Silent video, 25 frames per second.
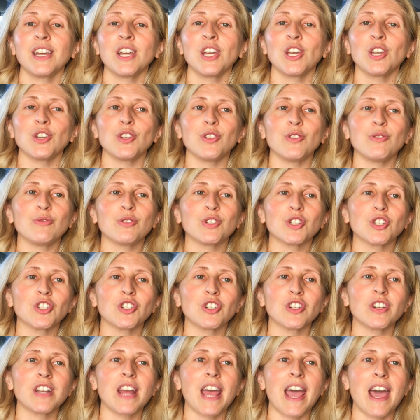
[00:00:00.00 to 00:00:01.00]
you
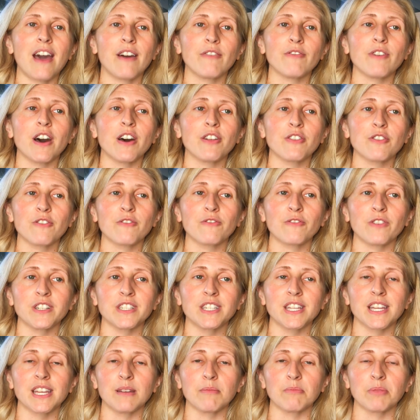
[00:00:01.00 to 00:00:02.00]
should have other
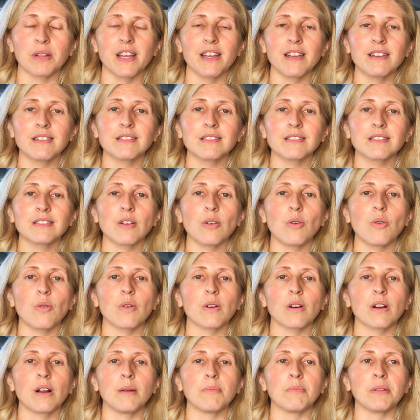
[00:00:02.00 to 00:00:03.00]
funding in place
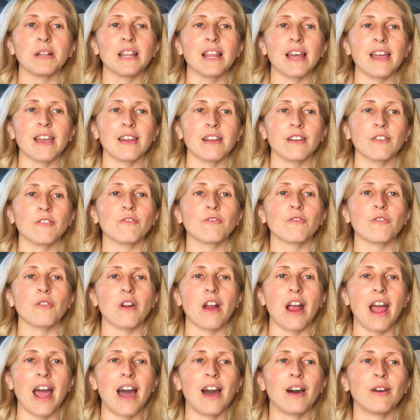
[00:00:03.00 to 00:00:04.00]
or a plan for
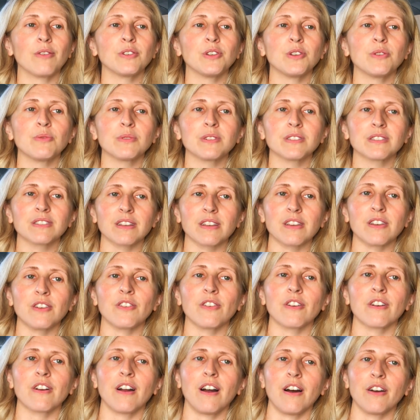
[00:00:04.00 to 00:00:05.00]
how you will
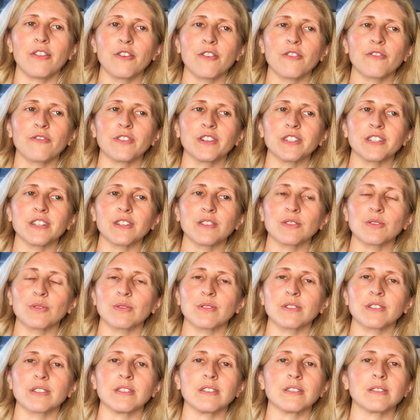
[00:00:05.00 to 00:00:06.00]
secure other funding
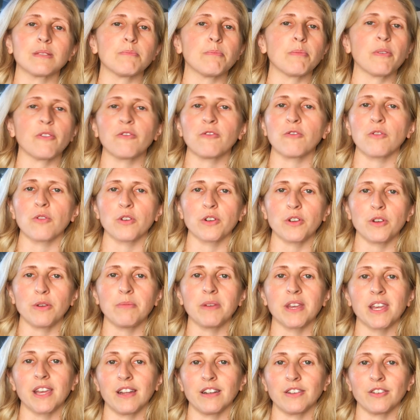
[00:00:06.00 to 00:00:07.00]
sources before you
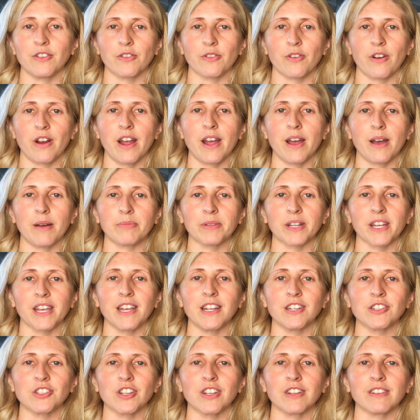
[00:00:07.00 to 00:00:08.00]
begin your grant
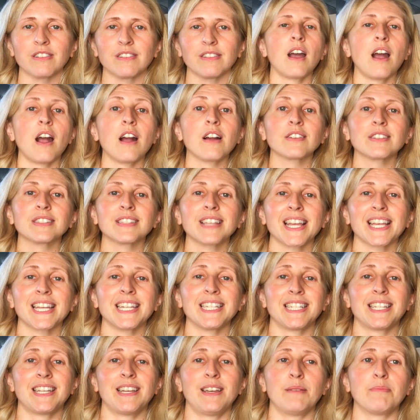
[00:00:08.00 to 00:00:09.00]
application. Our
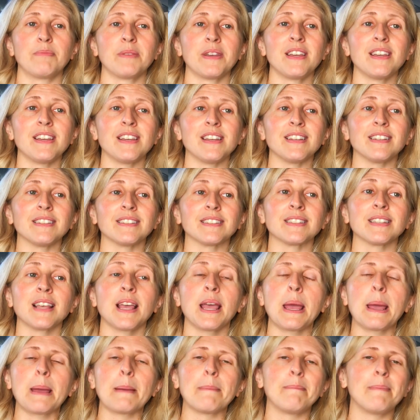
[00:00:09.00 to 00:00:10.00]
second tip is
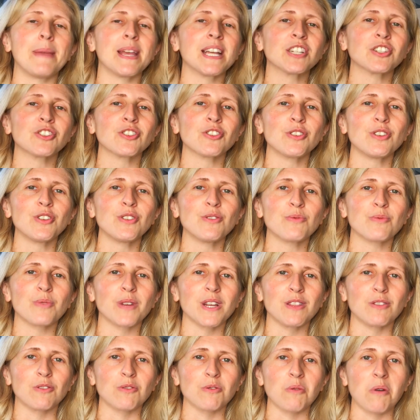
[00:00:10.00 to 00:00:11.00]
make sure you
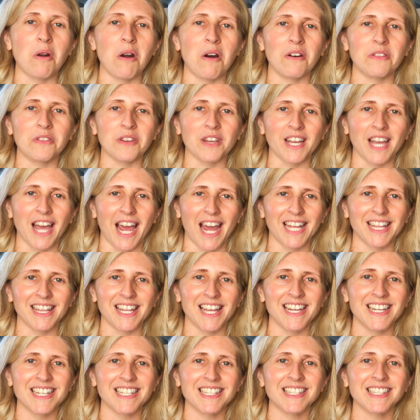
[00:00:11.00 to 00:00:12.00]
read through all the
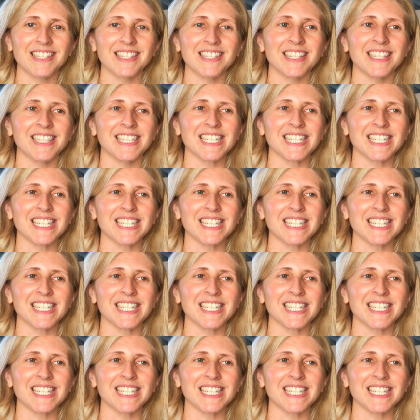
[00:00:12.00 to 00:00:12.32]
guidelines